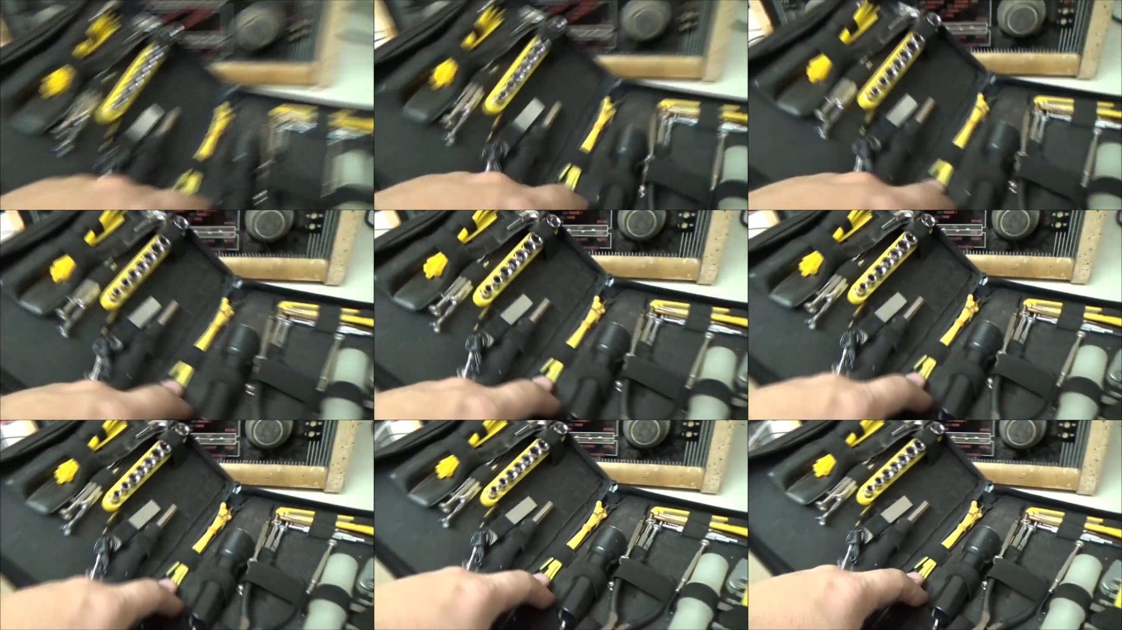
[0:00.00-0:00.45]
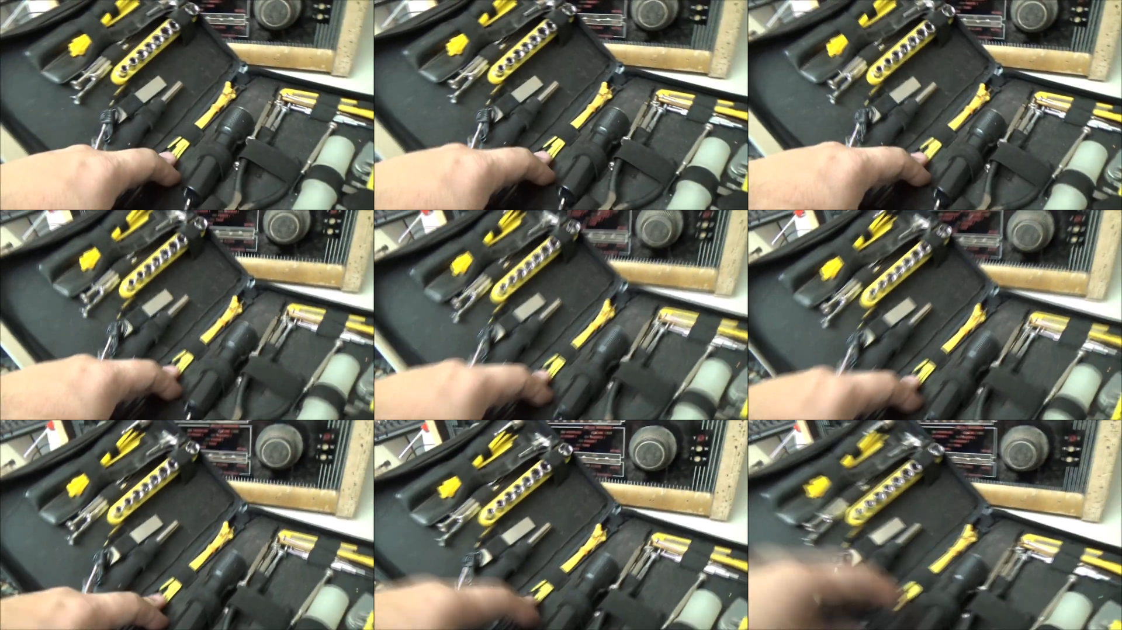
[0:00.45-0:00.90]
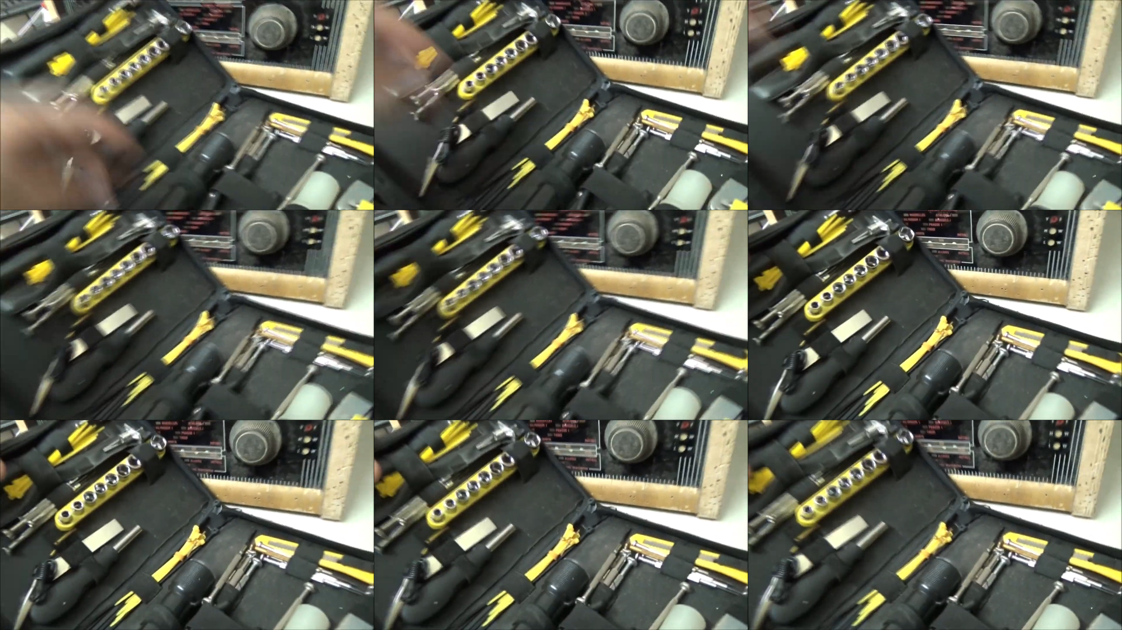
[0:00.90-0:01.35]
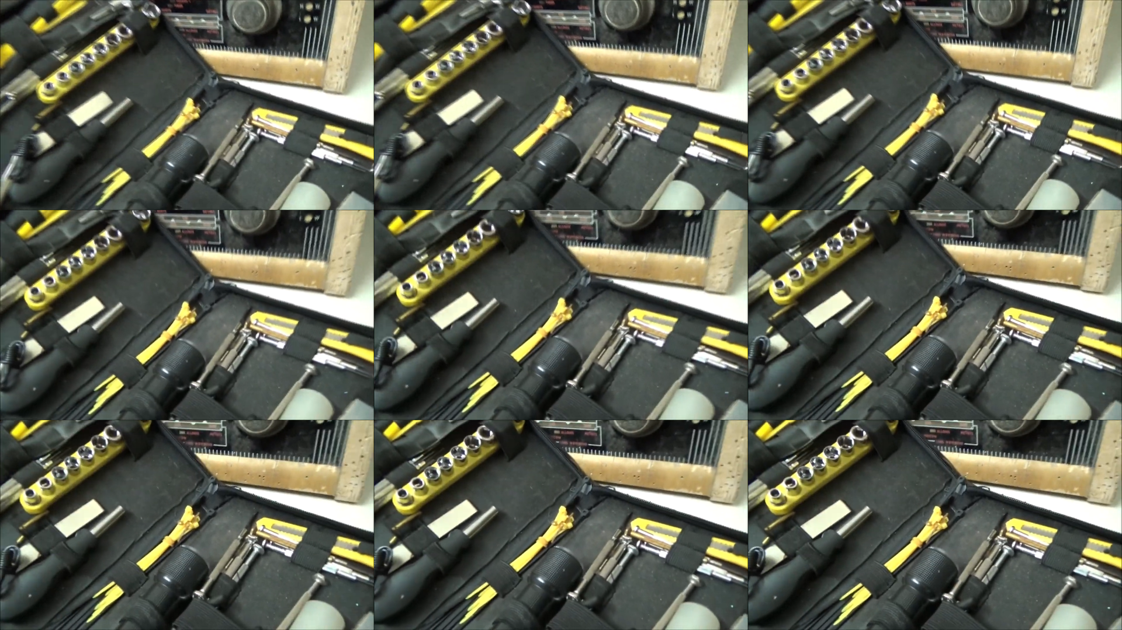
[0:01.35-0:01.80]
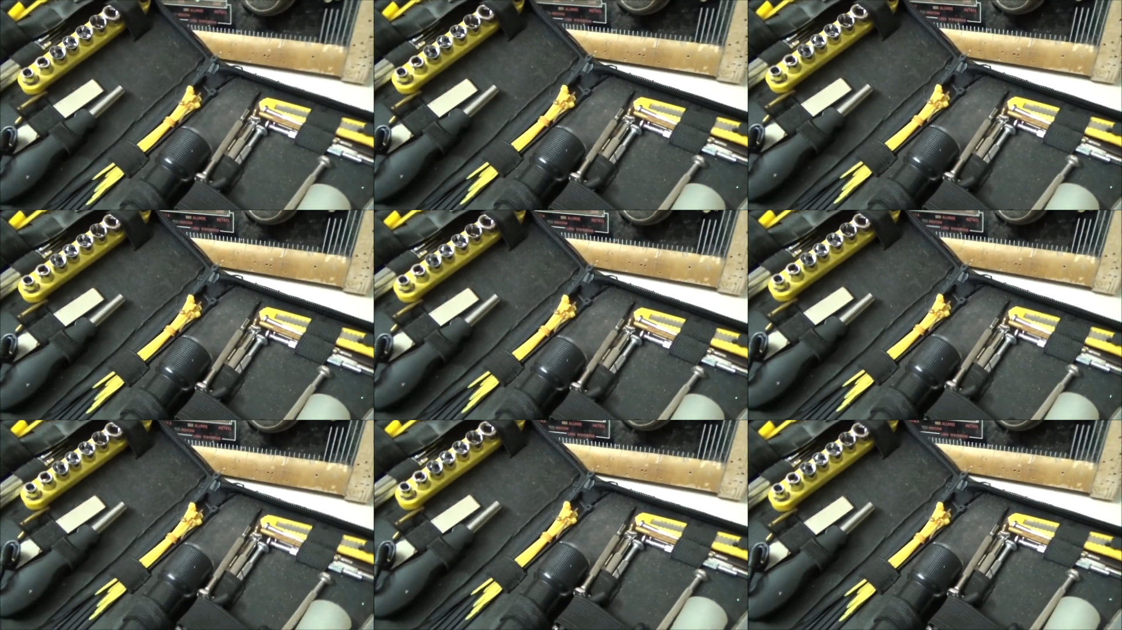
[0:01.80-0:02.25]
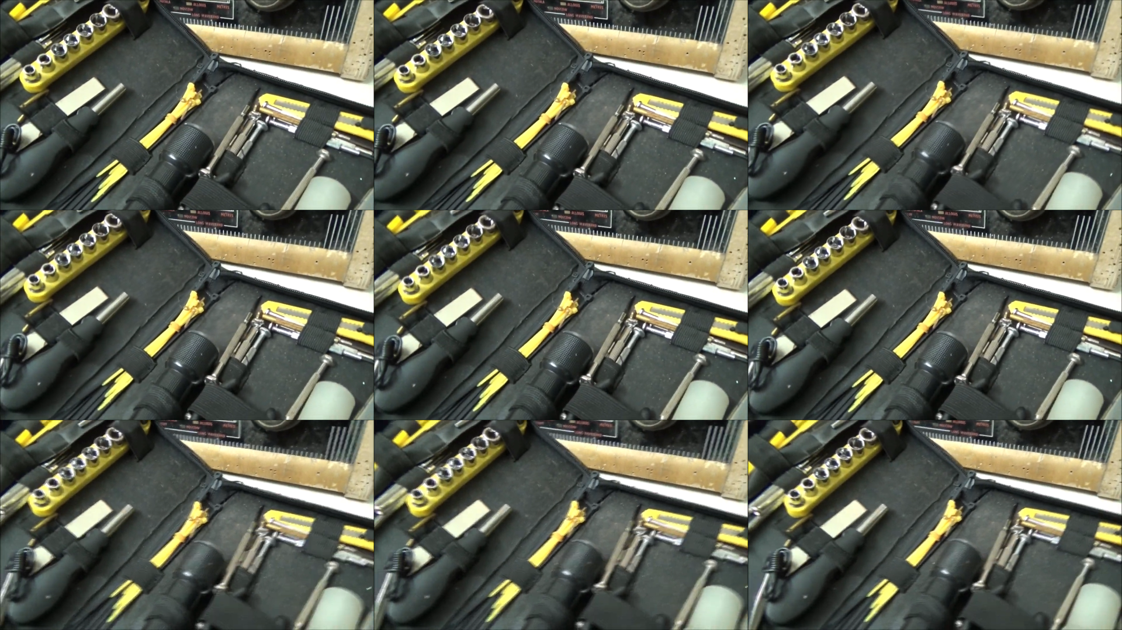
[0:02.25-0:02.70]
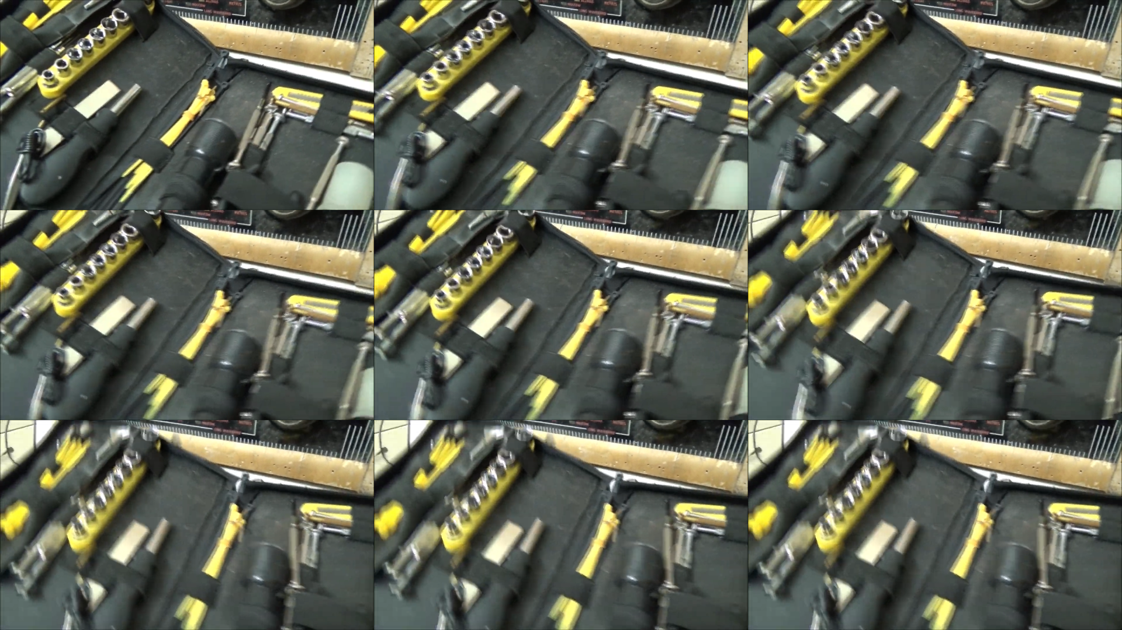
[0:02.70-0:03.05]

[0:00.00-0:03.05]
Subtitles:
No face is visible, so there are no lips to read.